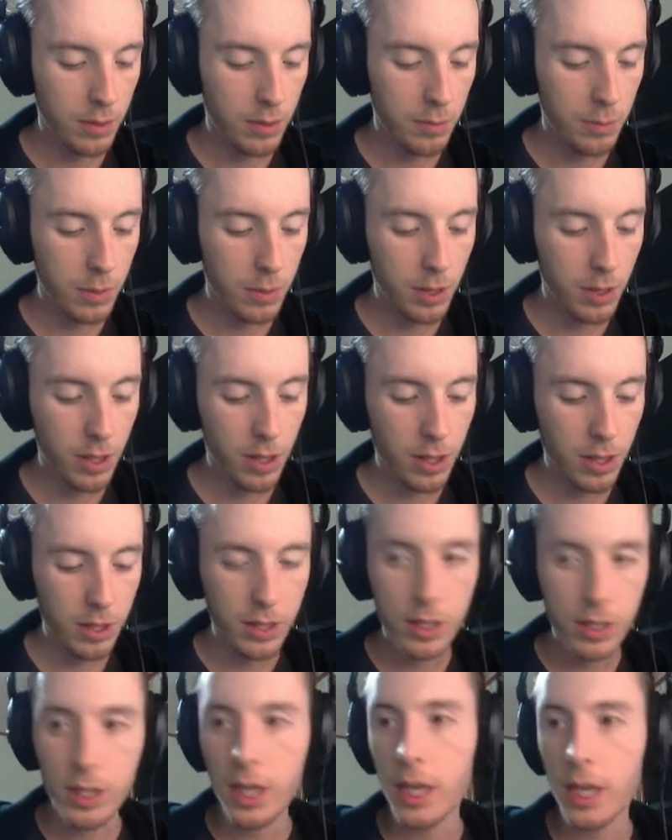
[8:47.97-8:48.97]

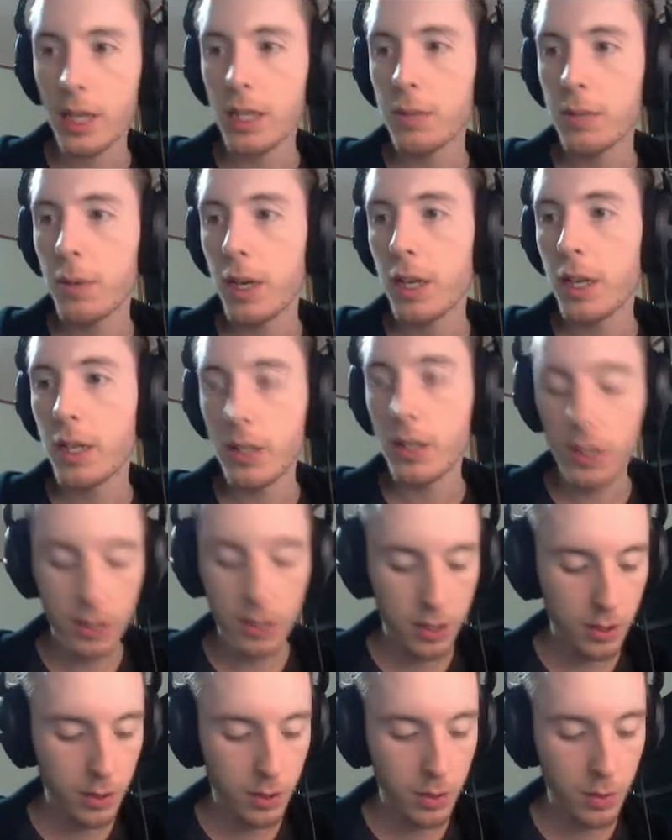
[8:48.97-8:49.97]
plus x minus
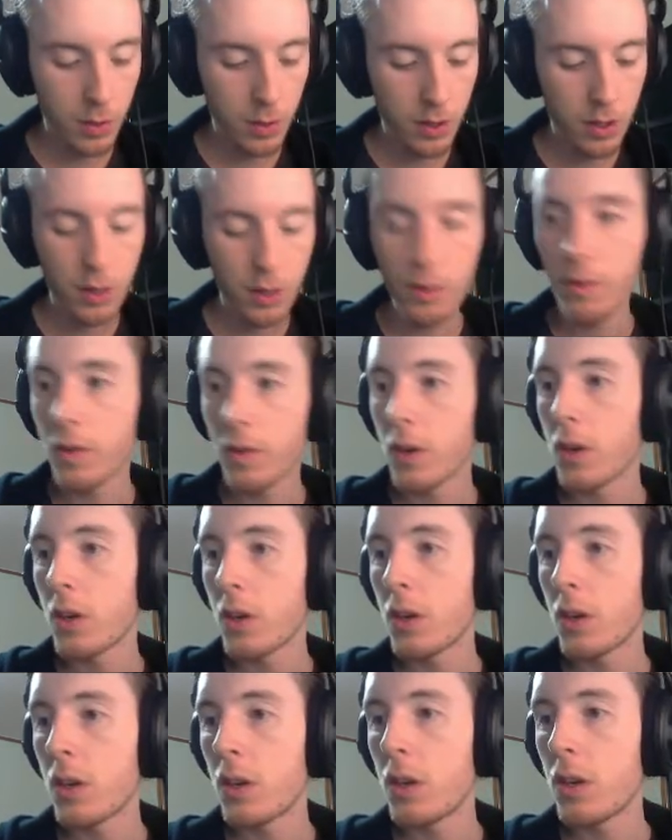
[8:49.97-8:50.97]
2
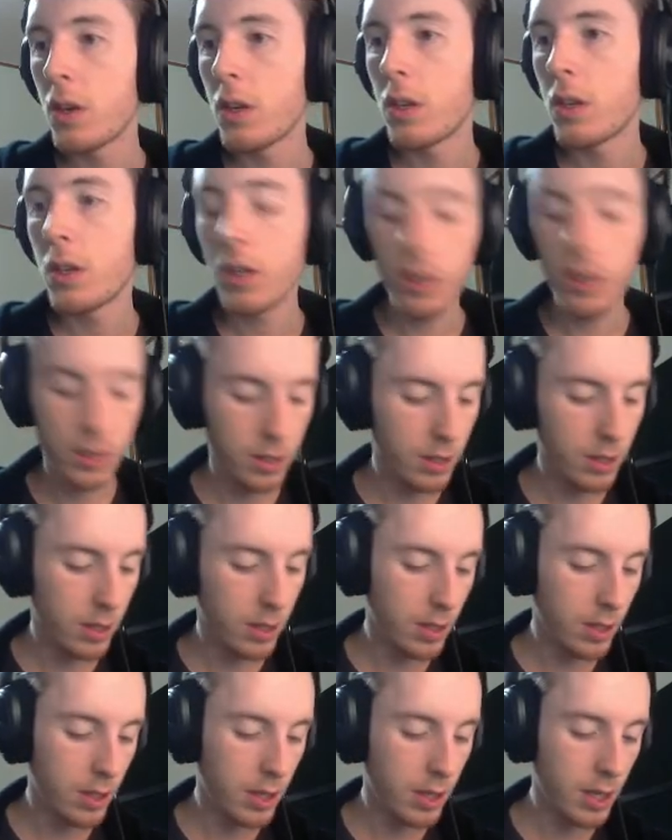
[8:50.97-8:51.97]
over
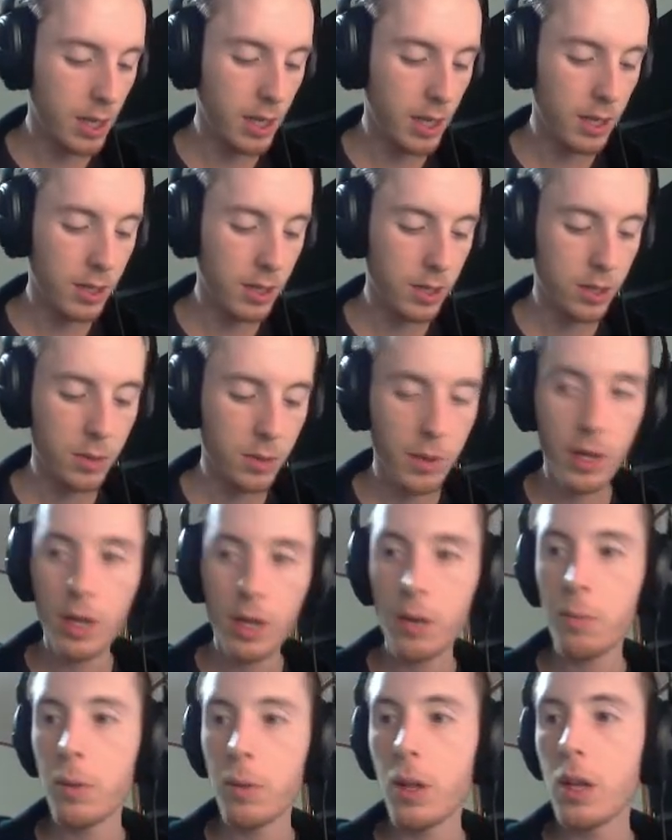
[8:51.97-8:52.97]
x
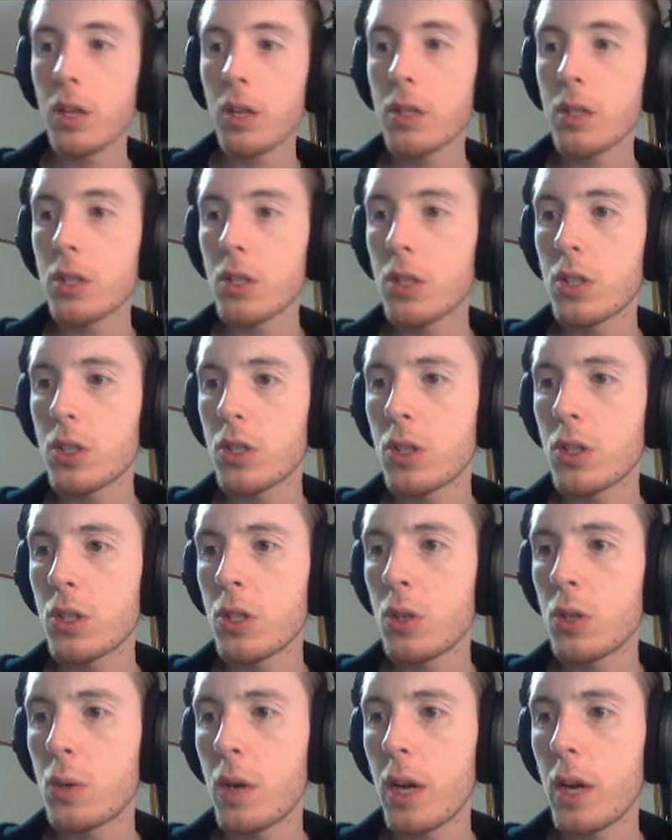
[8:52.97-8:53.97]
squared plus
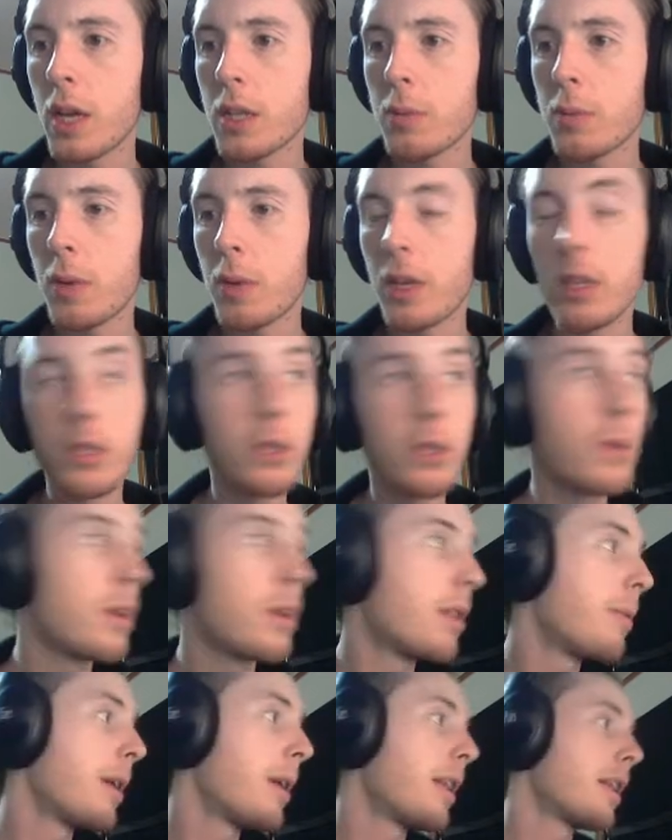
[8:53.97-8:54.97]
2x minus 3.
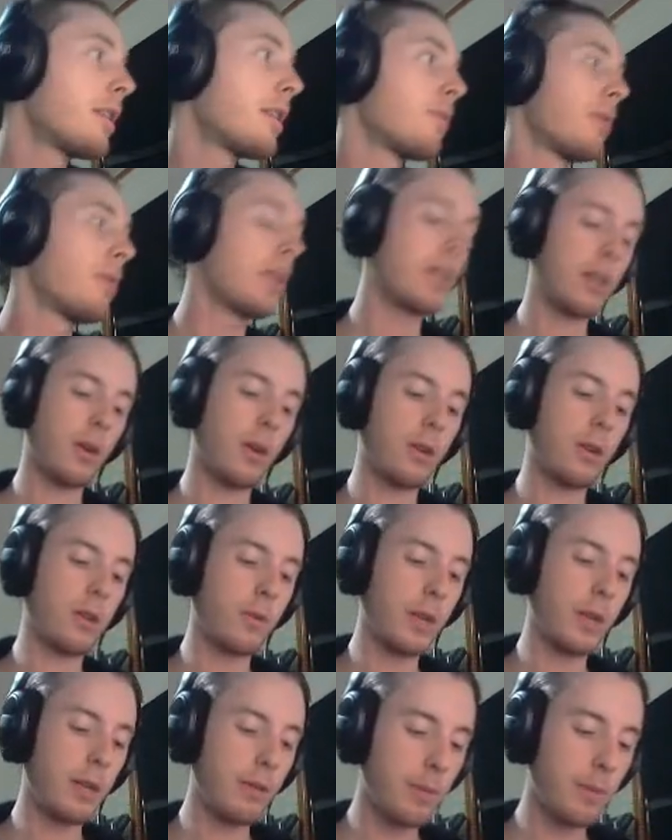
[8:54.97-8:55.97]
Man, that's really hard to
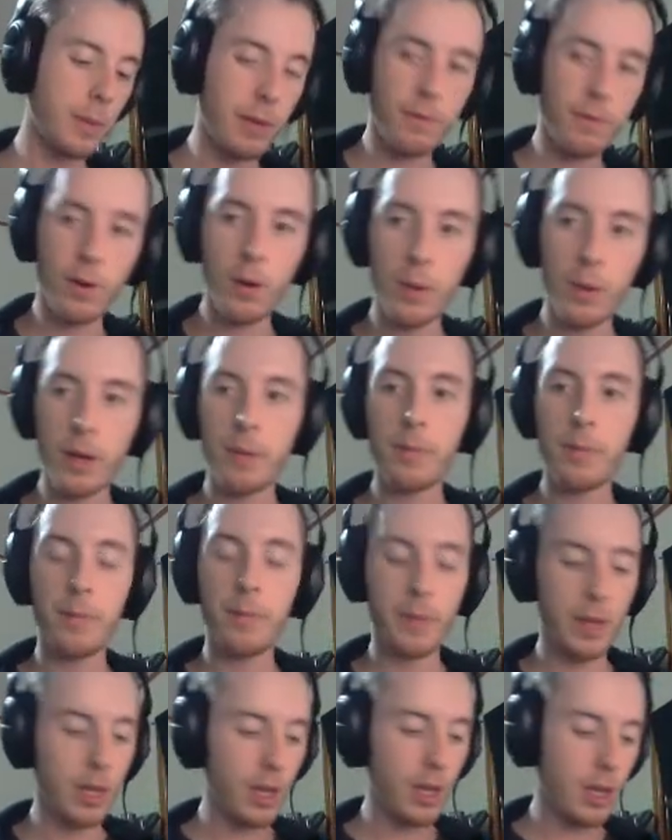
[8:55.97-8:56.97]
read from that far away.
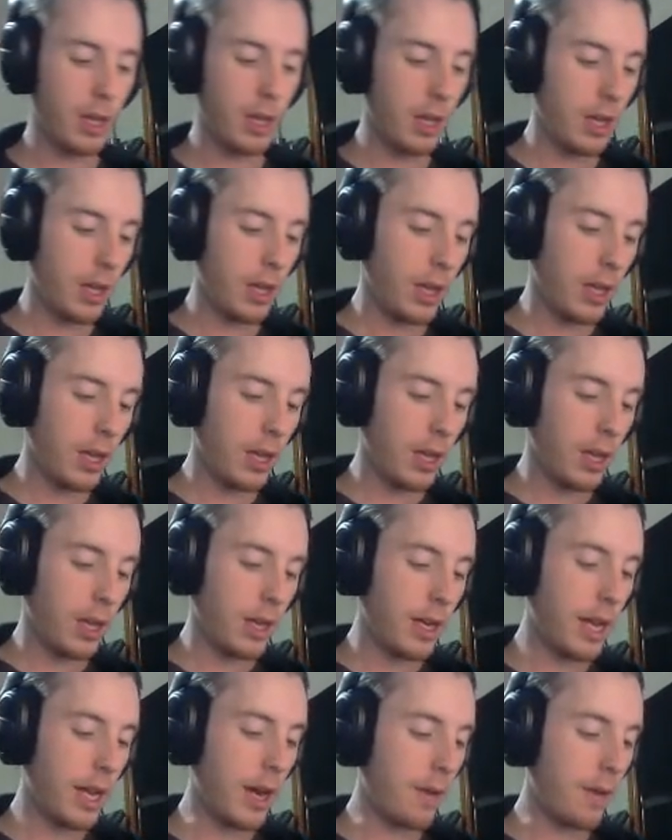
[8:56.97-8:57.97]

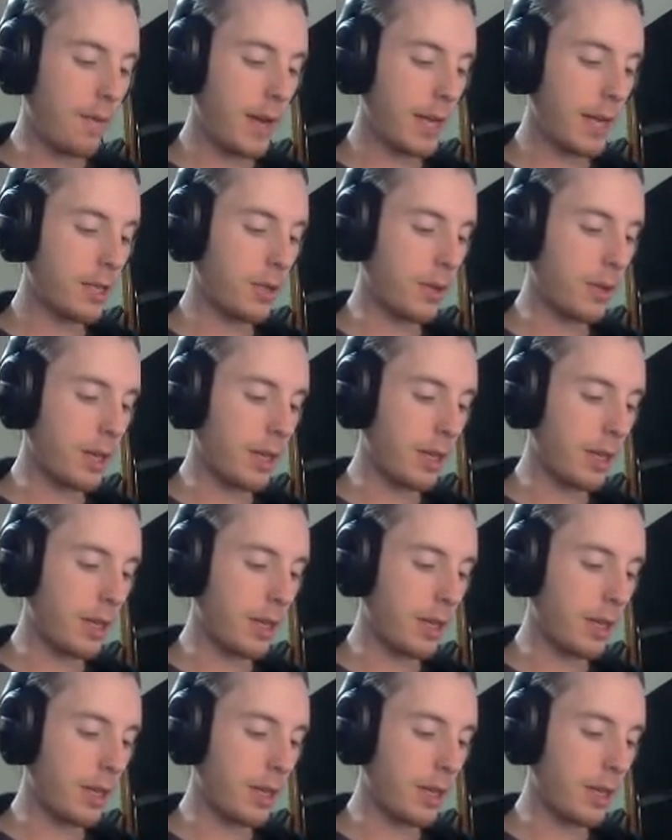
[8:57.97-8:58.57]
Now, factoring.